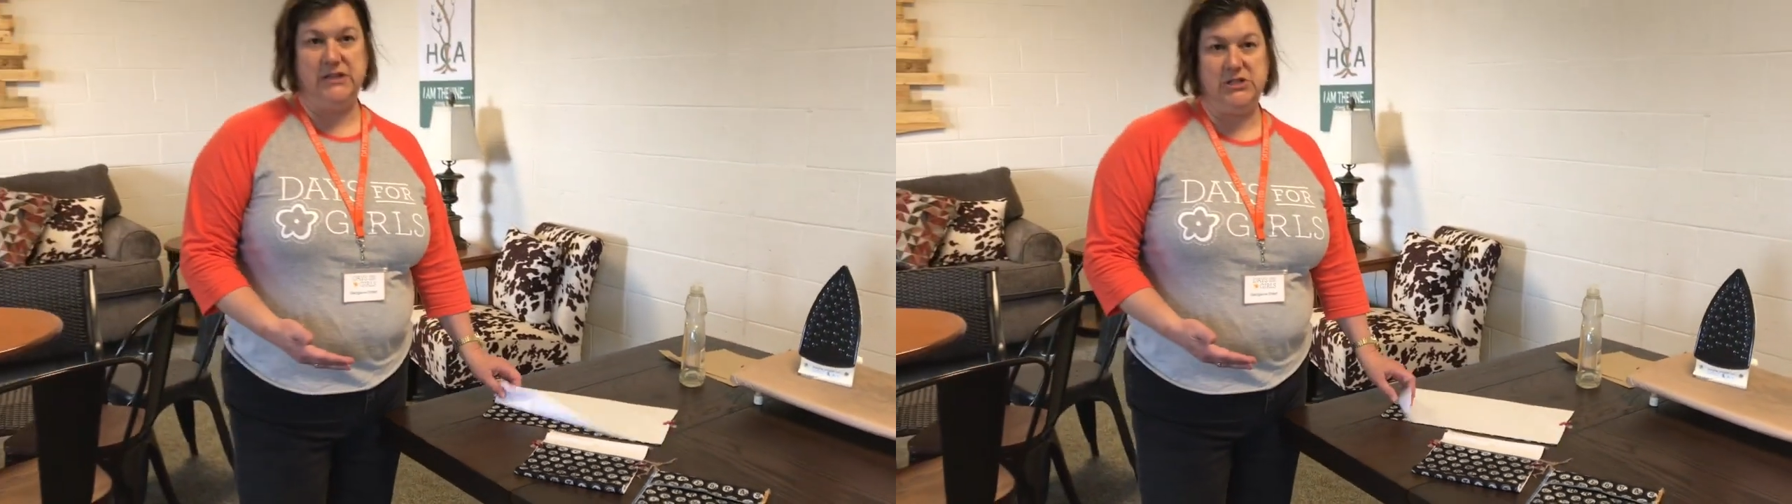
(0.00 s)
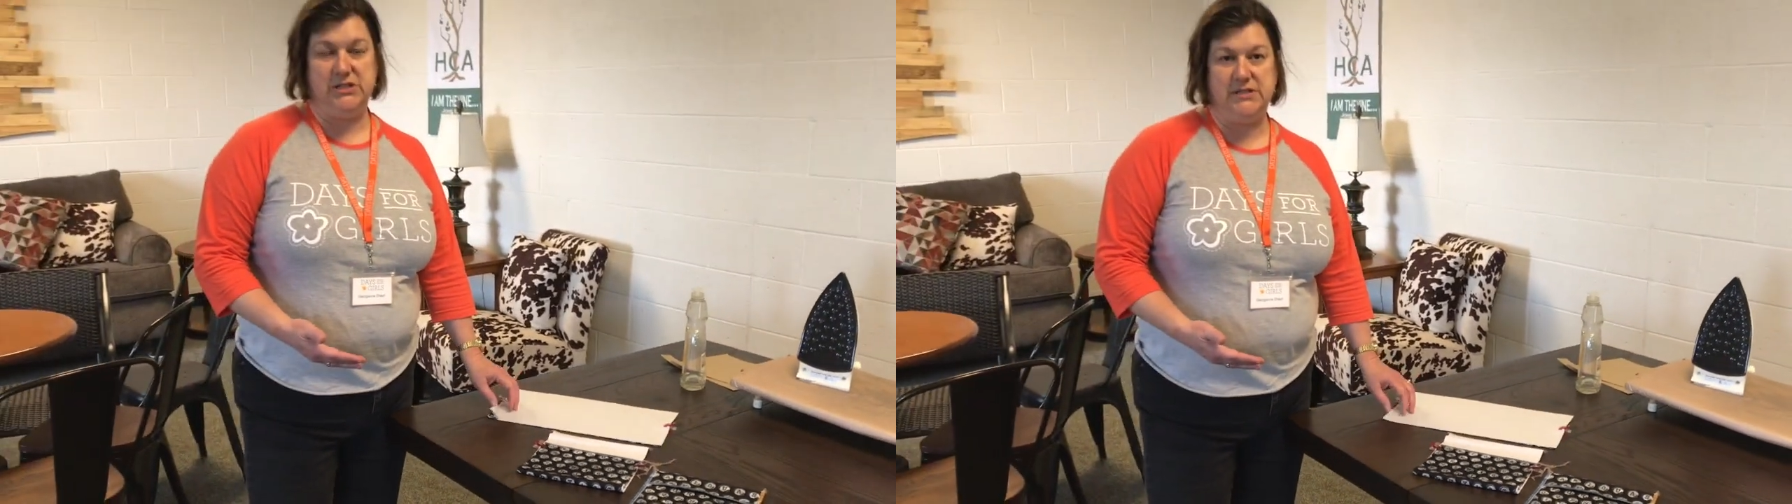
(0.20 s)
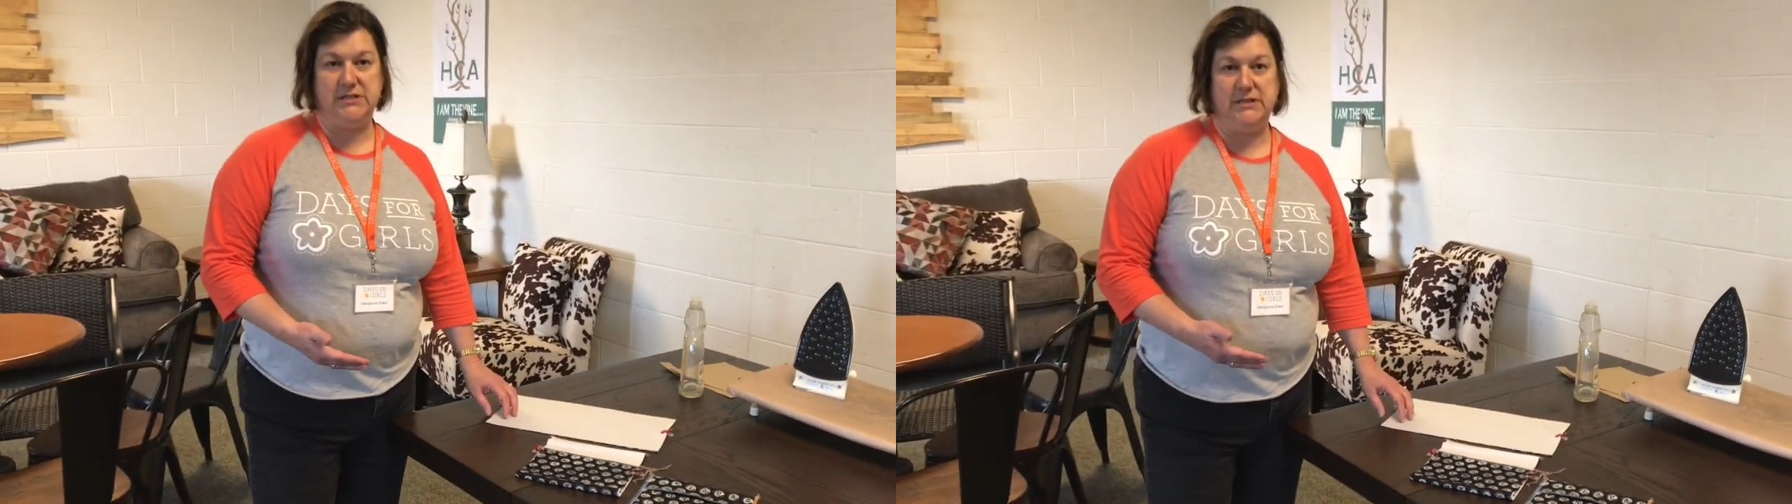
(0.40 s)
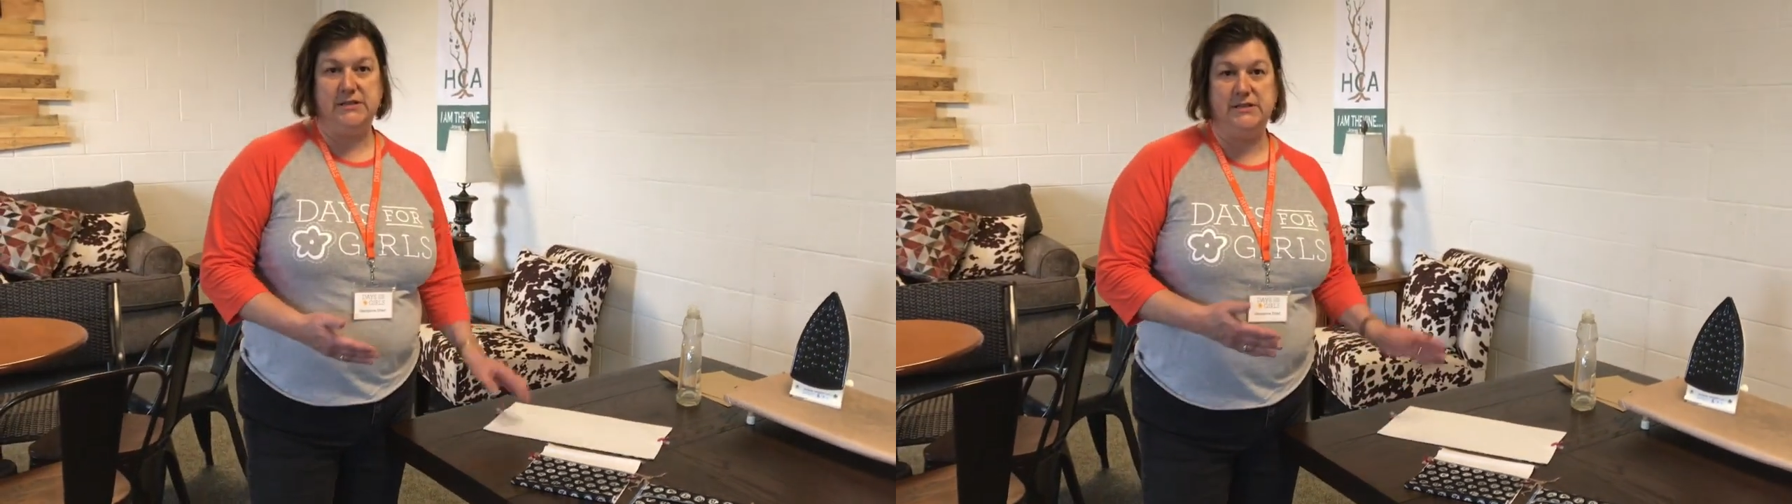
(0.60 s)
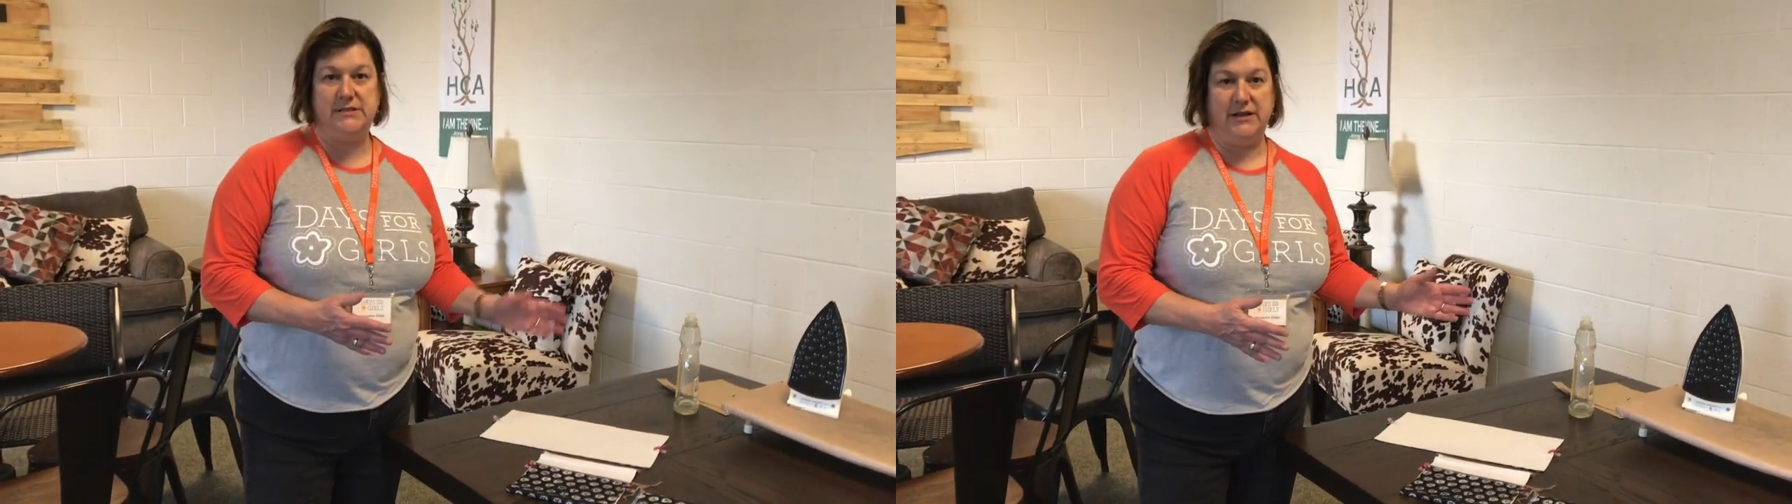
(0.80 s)
inches
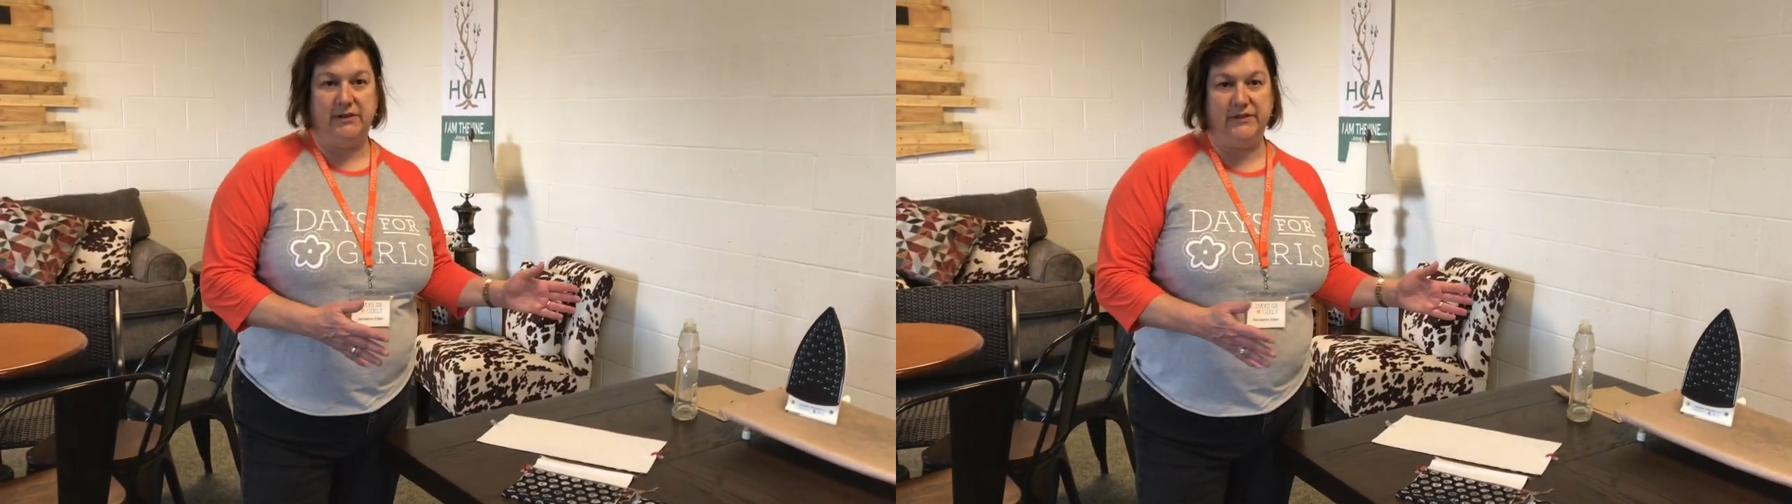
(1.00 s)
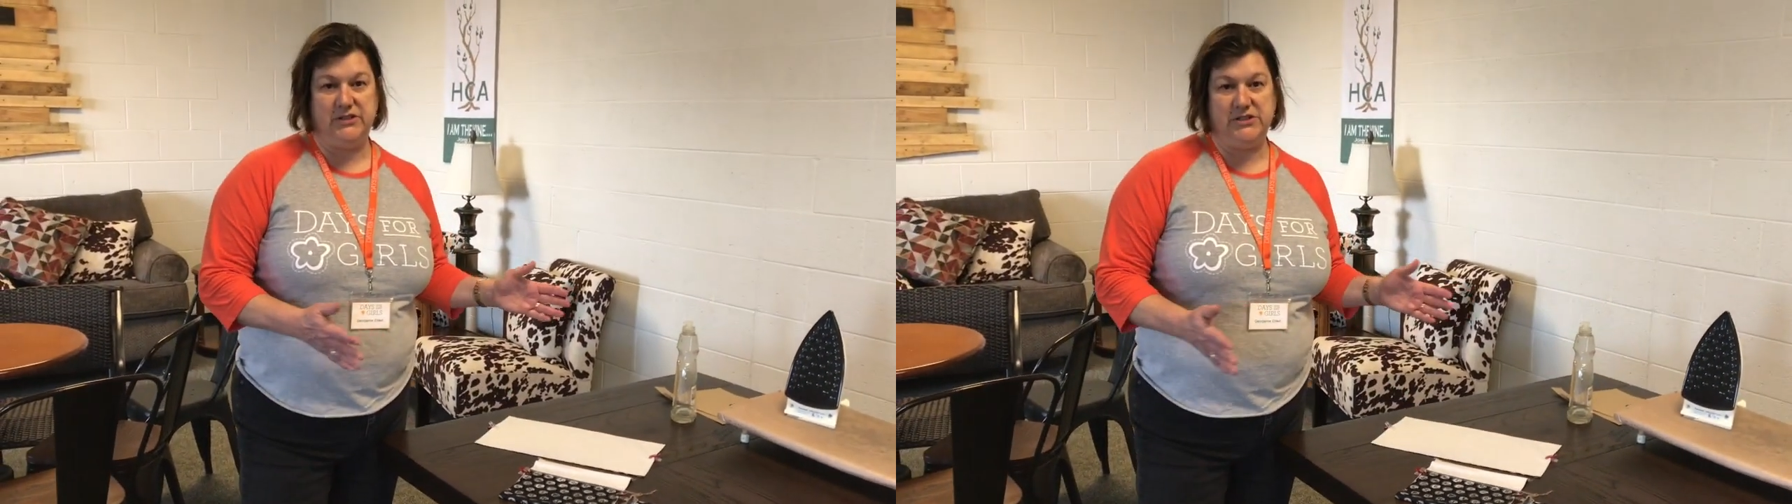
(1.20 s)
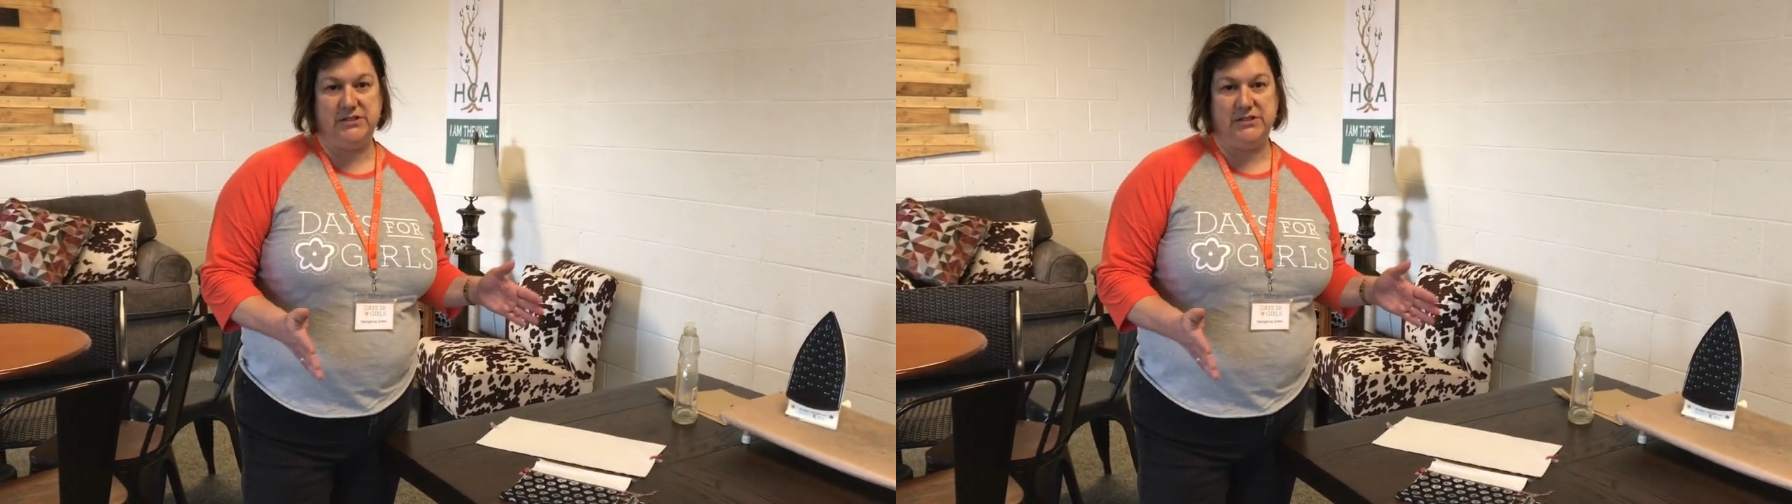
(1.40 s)
salvage